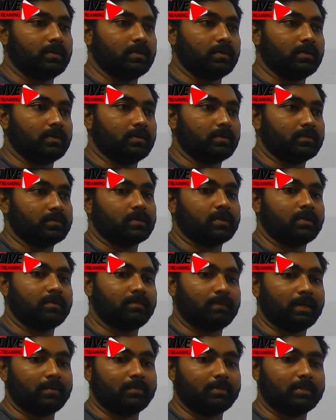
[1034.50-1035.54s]
uh,
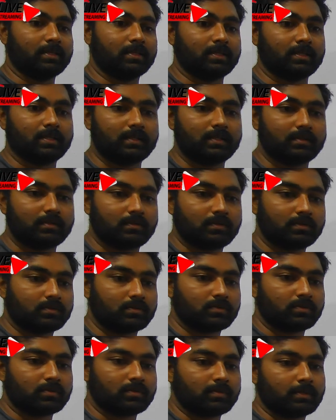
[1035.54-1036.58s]
my method is
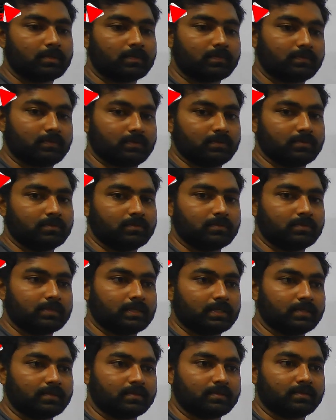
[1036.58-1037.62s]
not suitable for you. Know
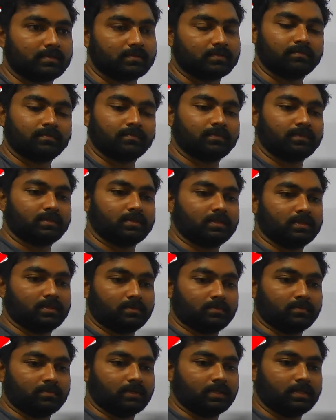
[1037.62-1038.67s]
that is
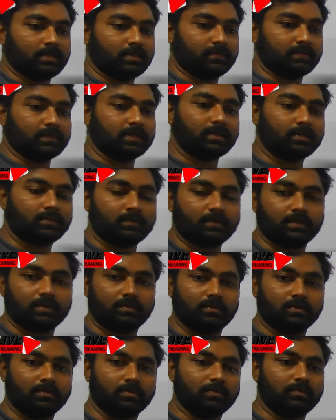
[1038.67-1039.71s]
the quite different
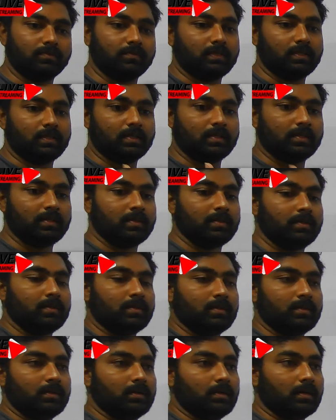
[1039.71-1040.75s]
one. You will,
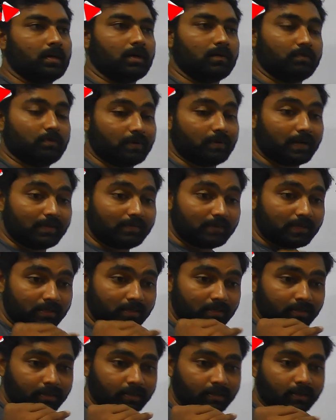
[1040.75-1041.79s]
however, I
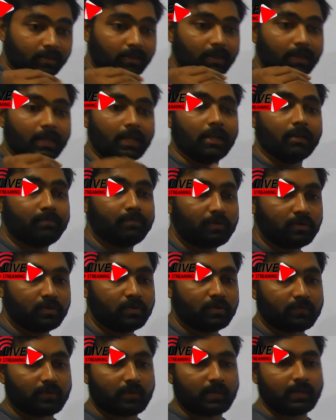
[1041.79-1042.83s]
will help
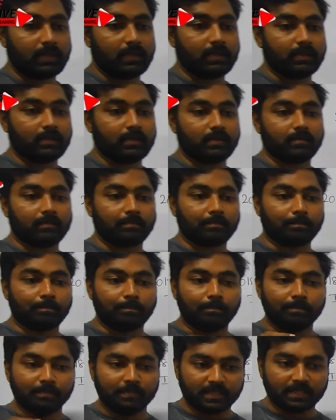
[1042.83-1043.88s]
you to find the
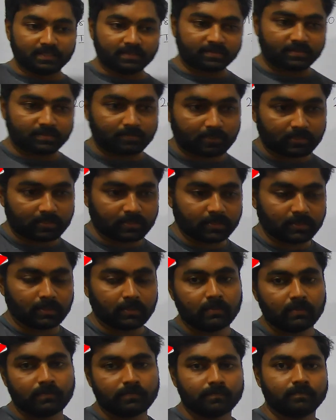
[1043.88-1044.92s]
best
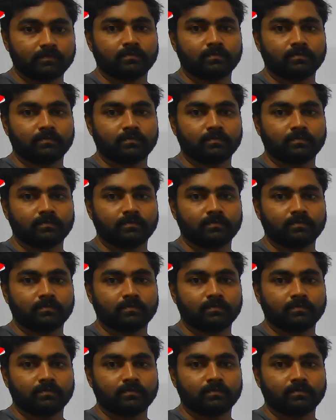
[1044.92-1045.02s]
method.